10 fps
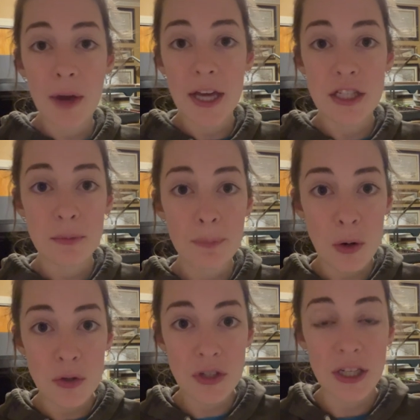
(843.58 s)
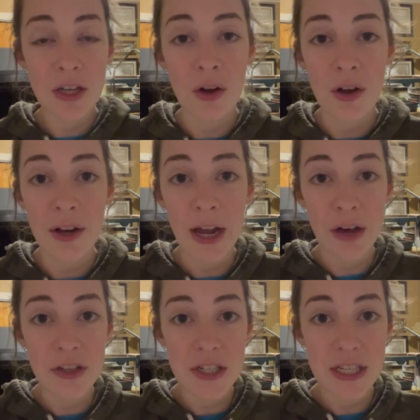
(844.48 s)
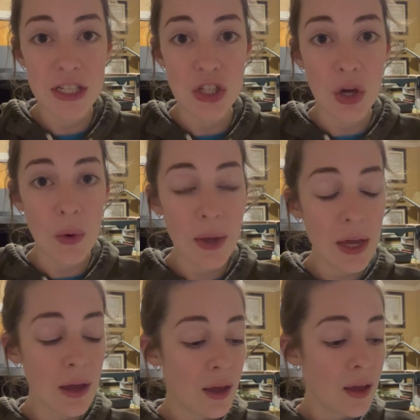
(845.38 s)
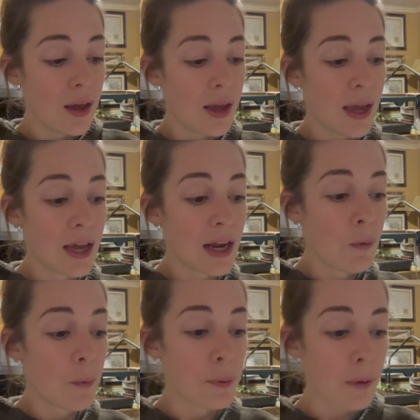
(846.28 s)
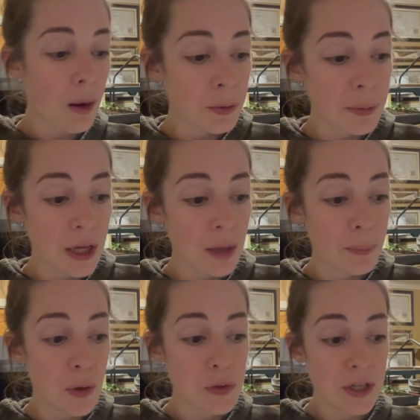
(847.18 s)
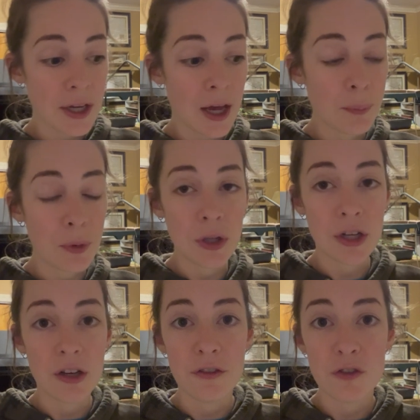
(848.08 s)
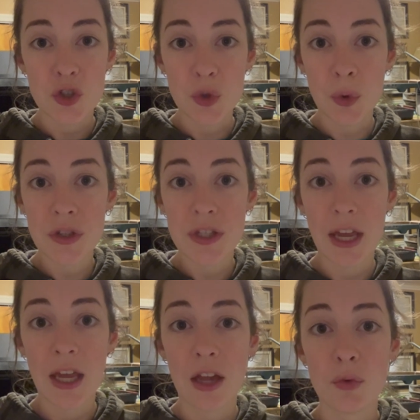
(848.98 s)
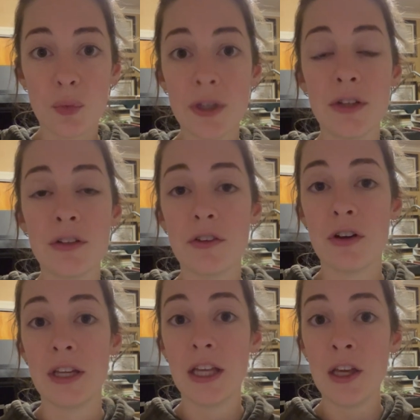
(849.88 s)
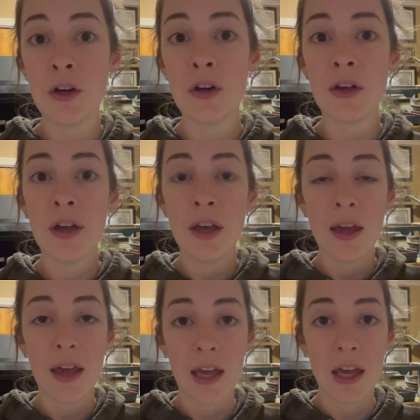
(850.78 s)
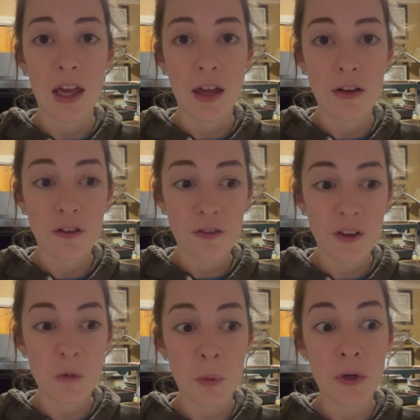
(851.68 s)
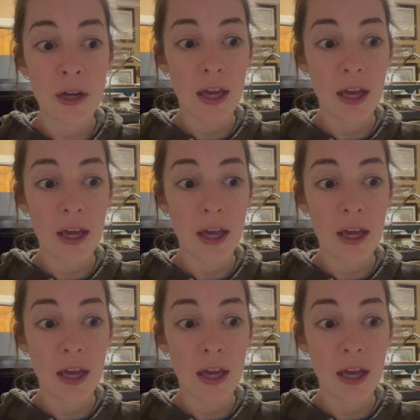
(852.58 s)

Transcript: guys posted on how this is going, and I will probably post a couple of shorts and reels on here and Facebook